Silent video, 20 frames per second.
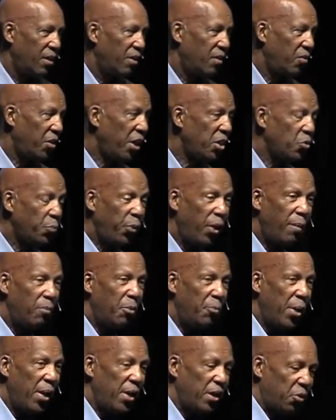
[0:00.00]
That's
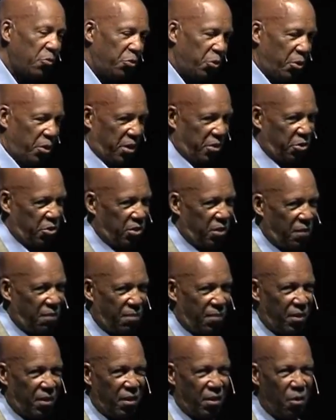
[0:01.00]
problematic for us.
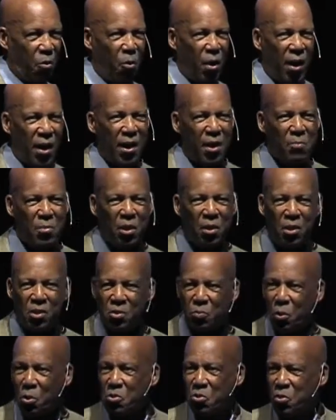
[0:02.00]
Why? Because
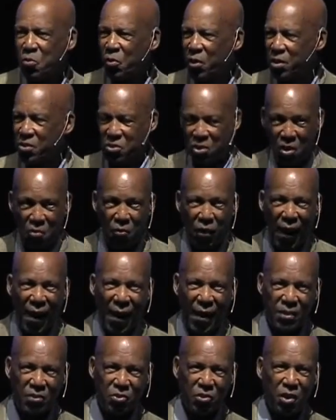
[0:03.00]
most of us, if
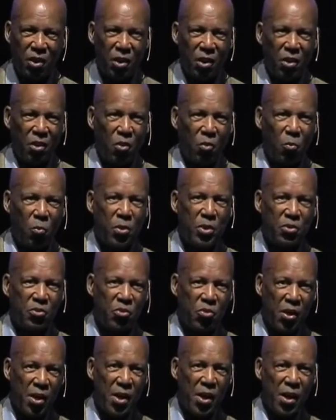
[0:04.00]
asked, would
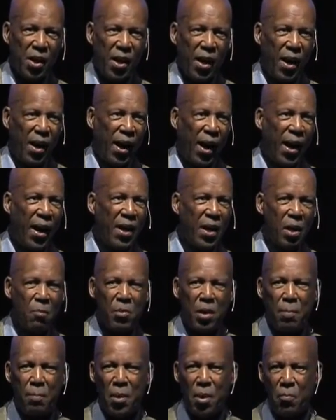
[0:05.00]
say, I am a
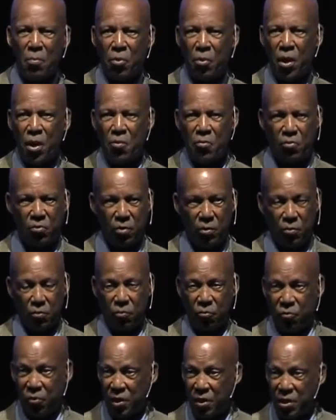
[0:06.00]
member of
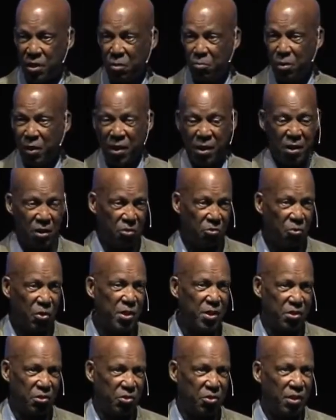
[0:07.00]
fill-in-the-blank
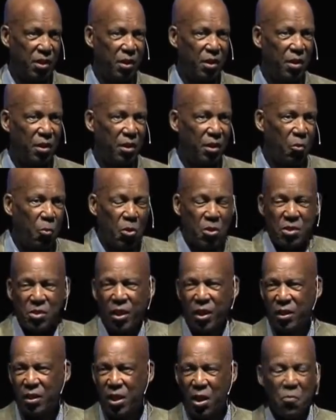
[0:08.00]
race. Where does
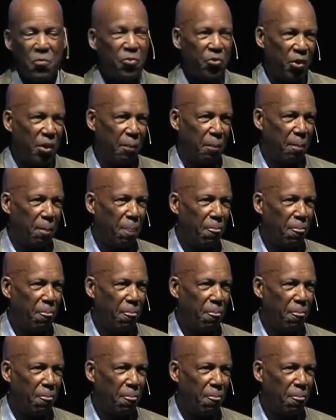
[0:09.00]
that come from?